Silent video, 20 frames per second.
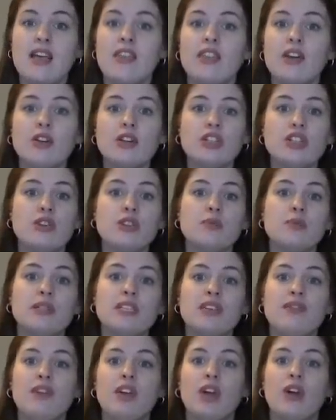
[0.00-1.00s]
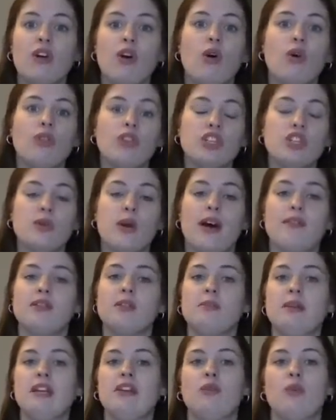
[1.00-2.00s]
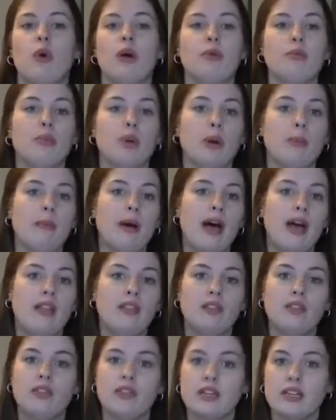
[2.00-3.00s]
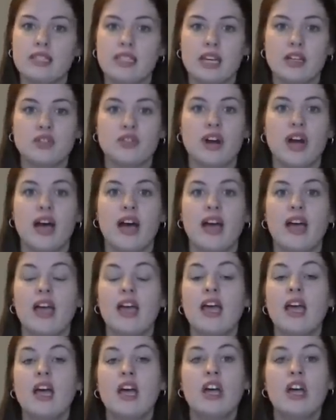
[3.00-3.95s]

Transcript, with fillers: There is no specific goal that you have to meet of one per month, etc.